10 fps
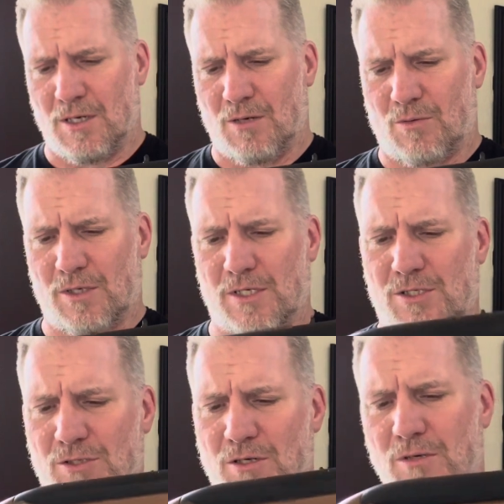where they
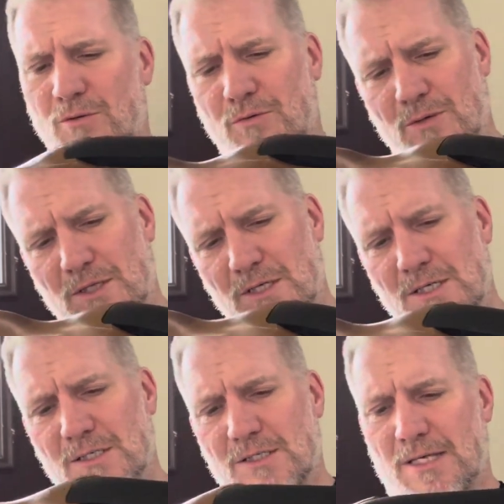started with one of
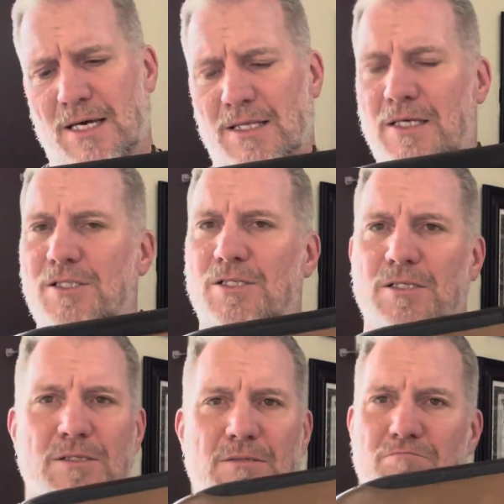these and
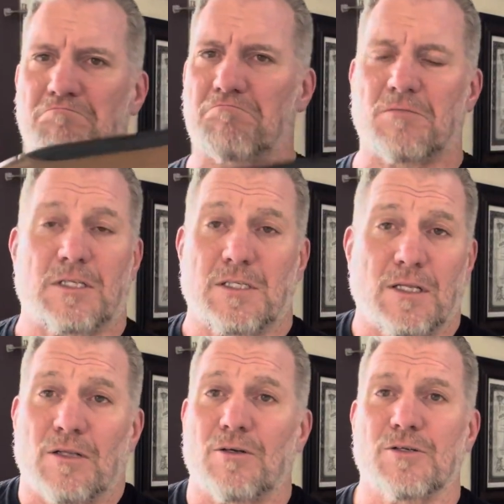that's how
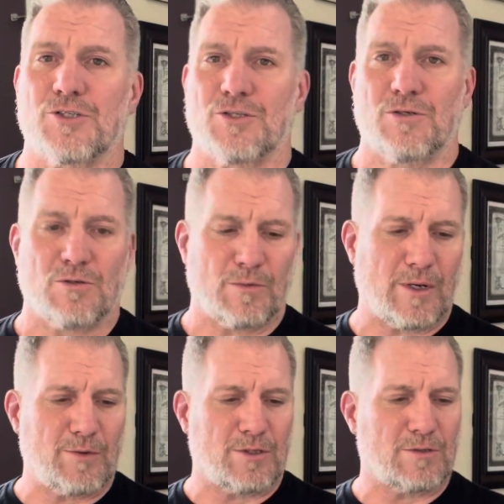they learned to shoot, or
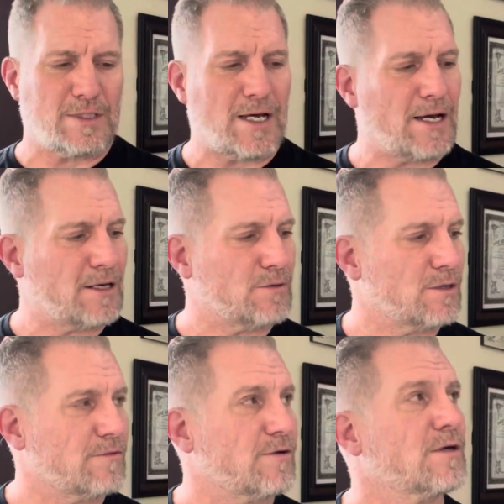maybe their dad or
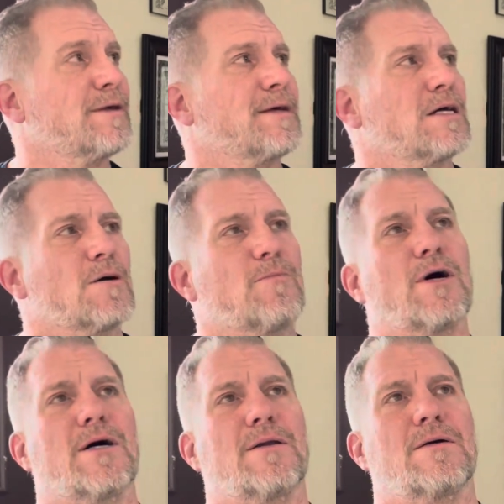whatever.
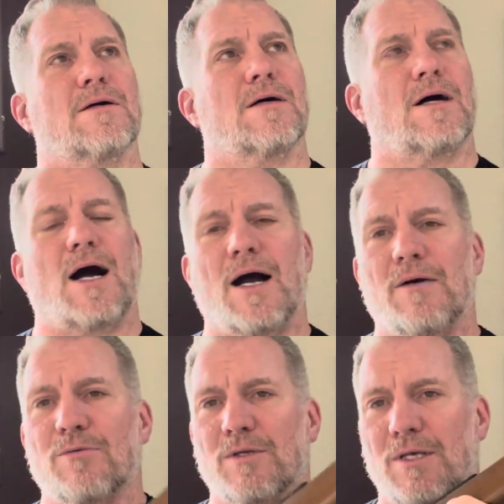But I
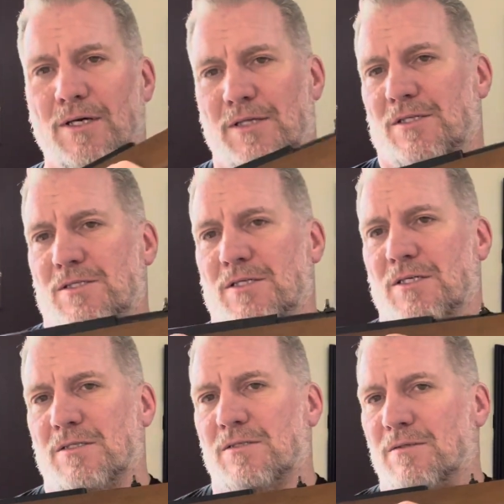really like these
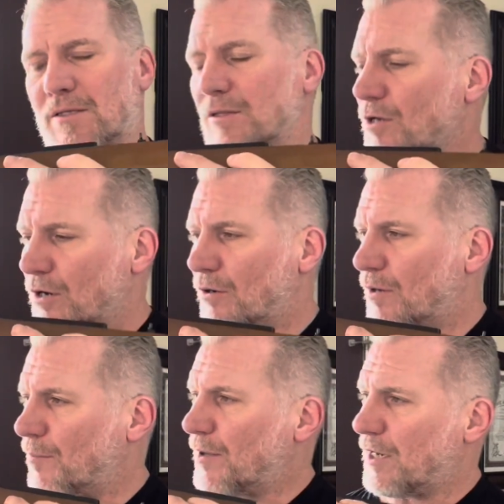things. No,
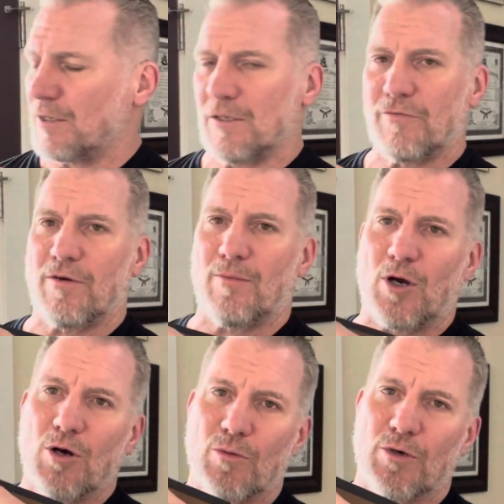I'm not going to defend my
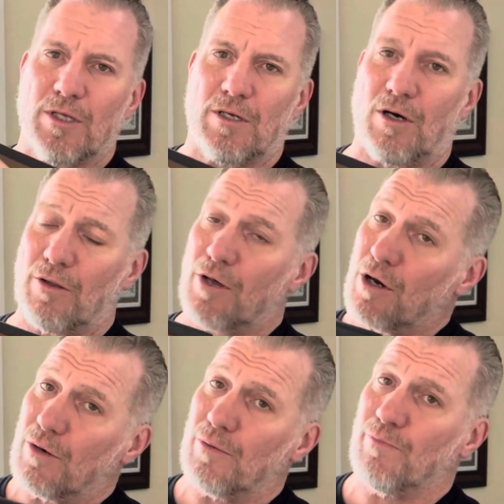home with it,
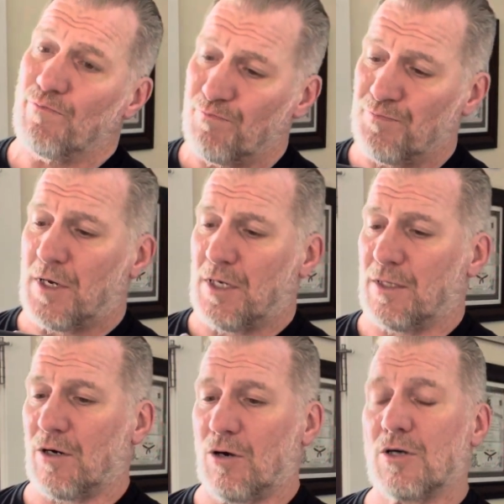although
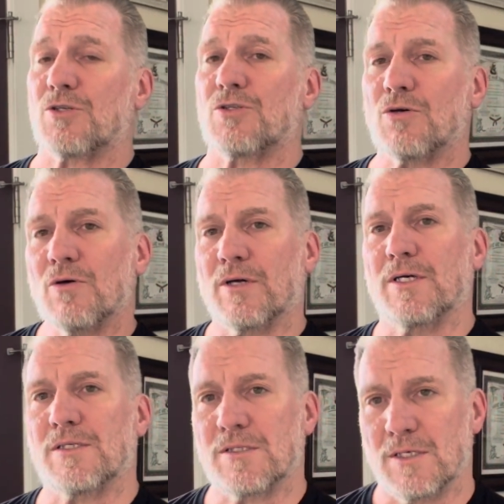there are
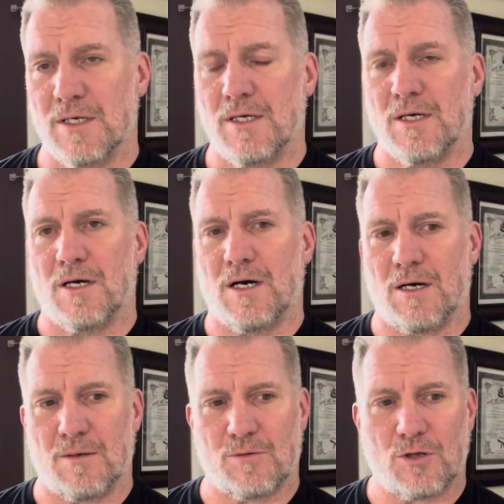stories.
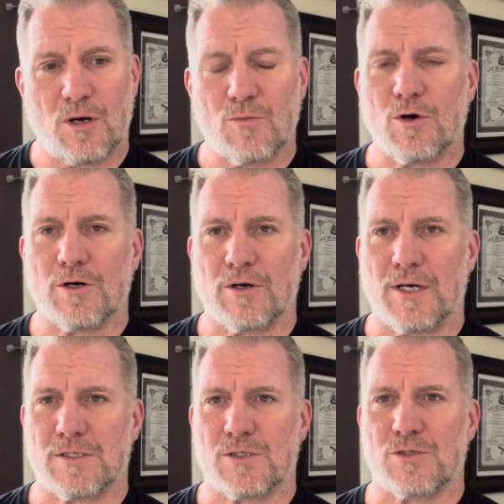Claude Werner
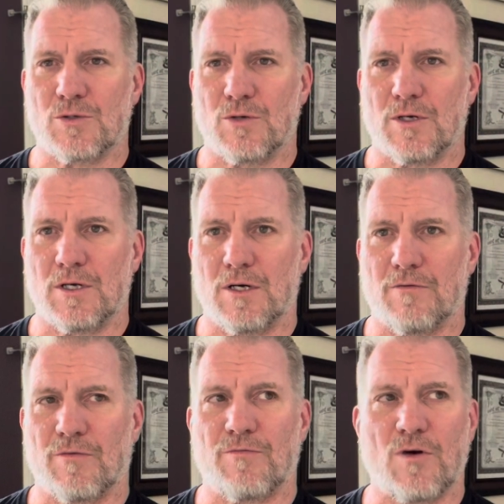has a story of
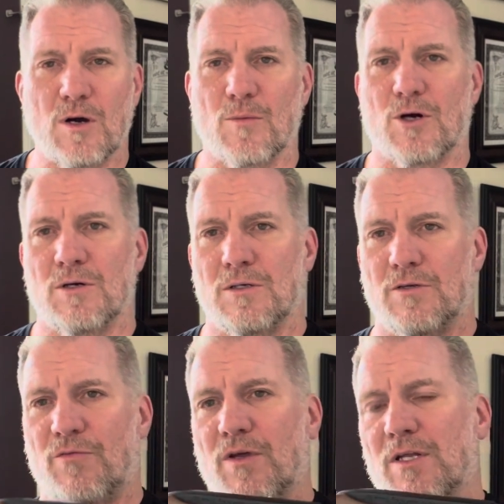a farmer
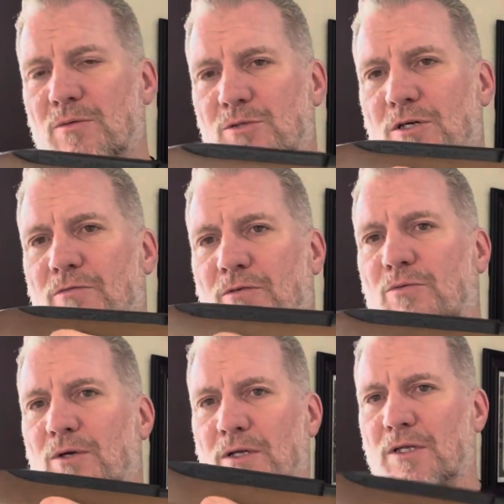defending himself with
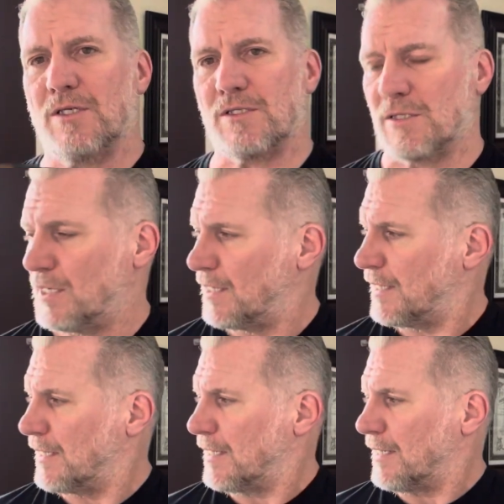one of these.
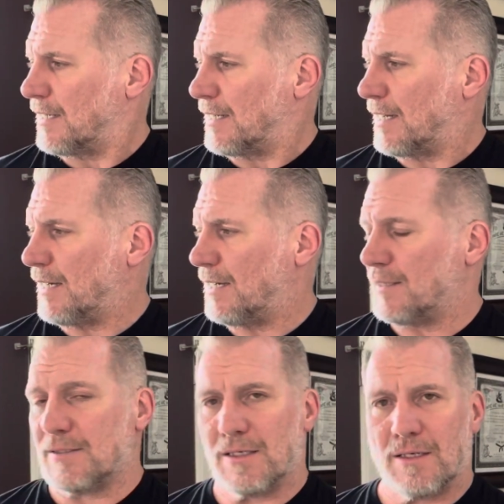
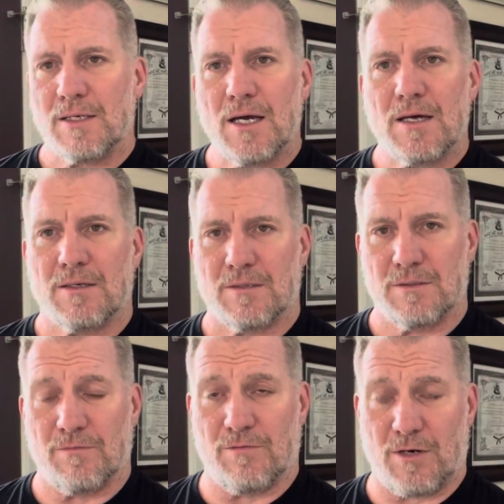And yeah,
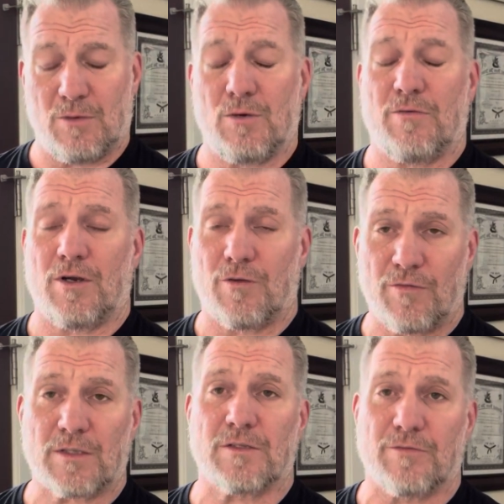very, very
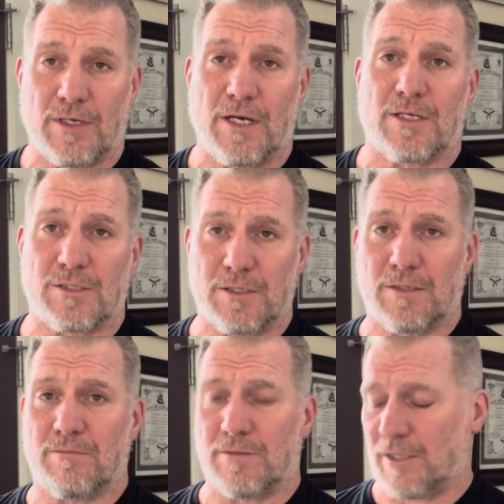effectively, actually.
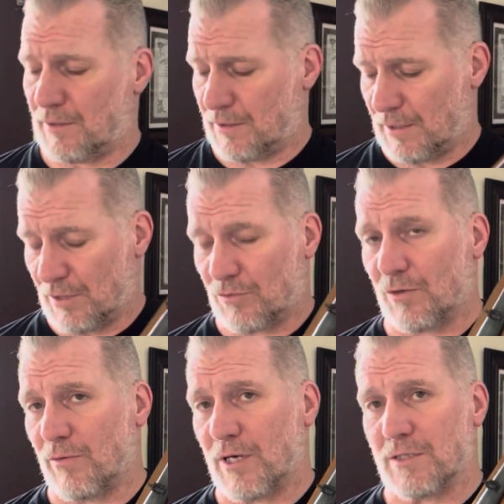Like, I think 3
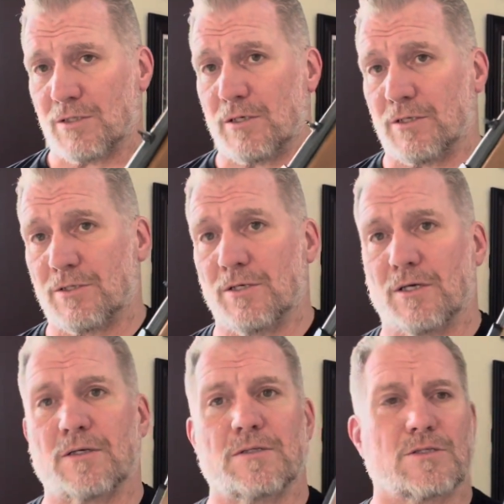rounds is all it
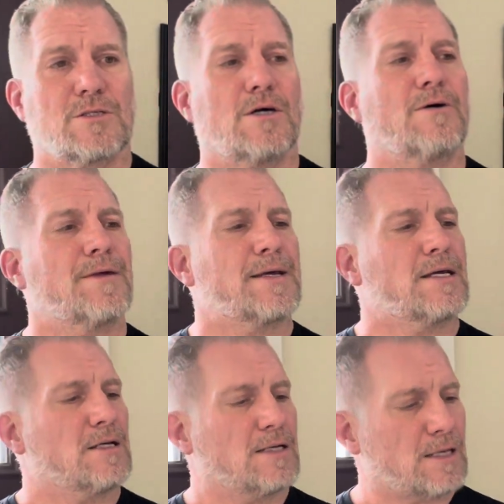took. So
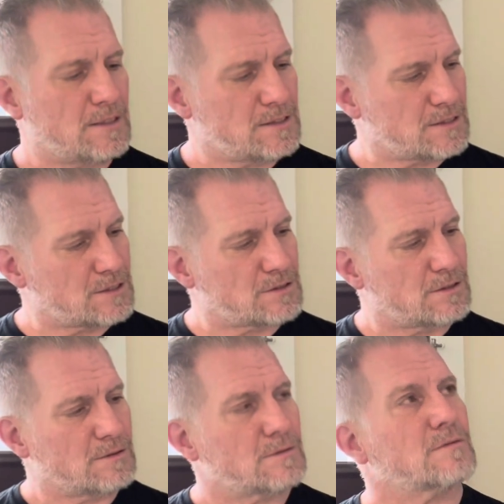yeah, these things
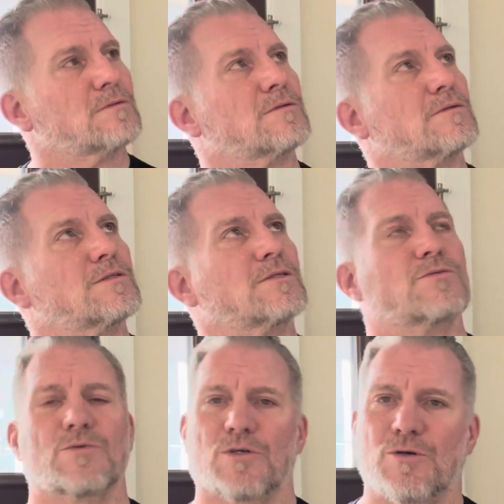are
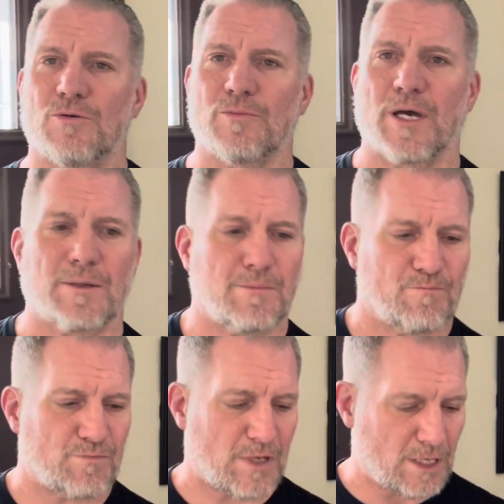real cool, man.
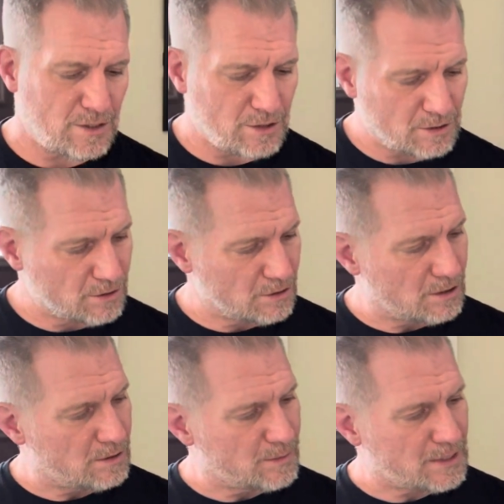And you can learn
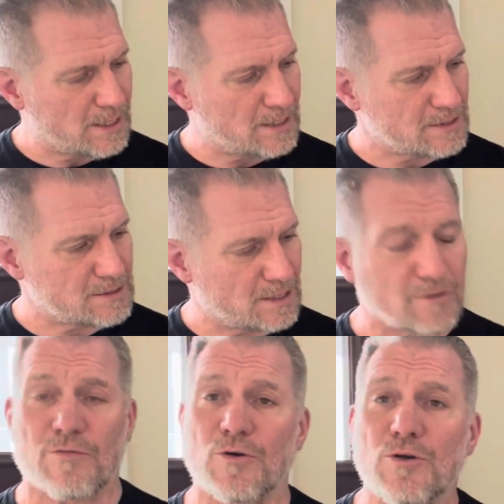all the mechanics.
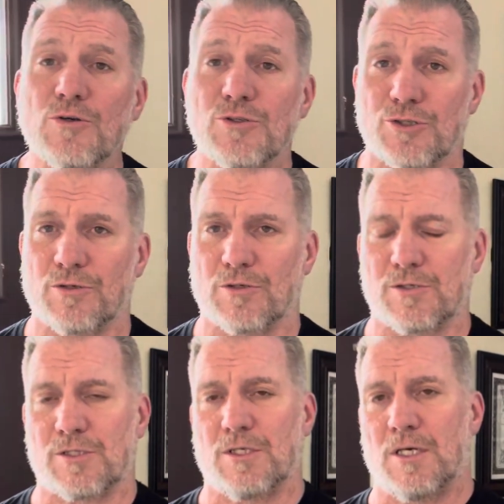And for new
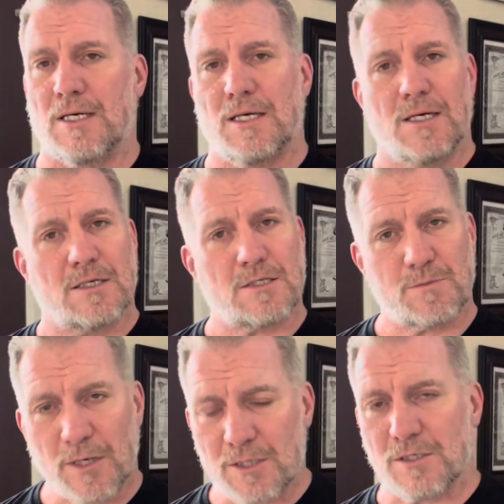shooters,
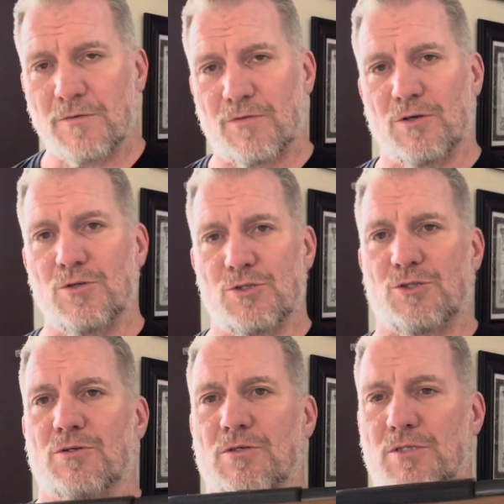especially for new
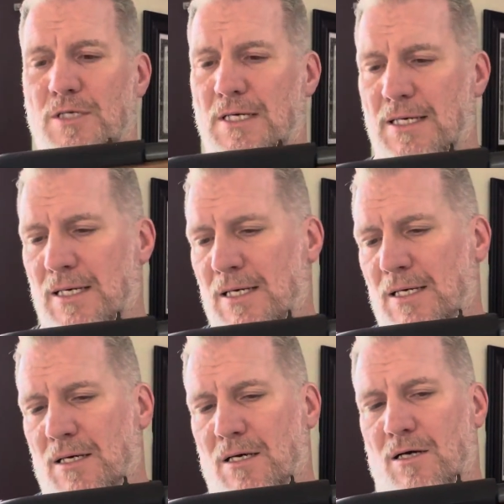shooters,
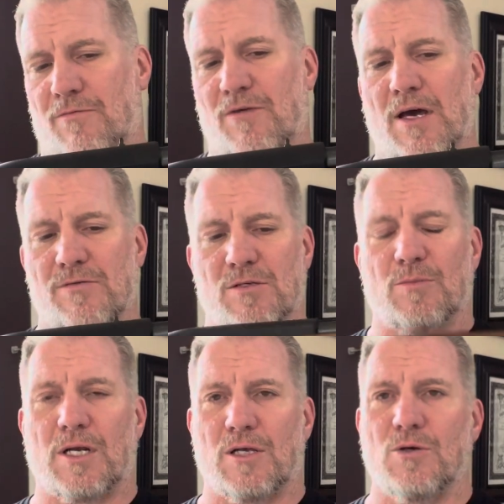if you have
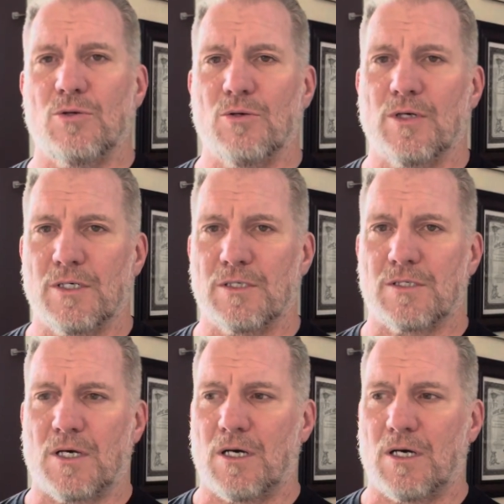somebody who is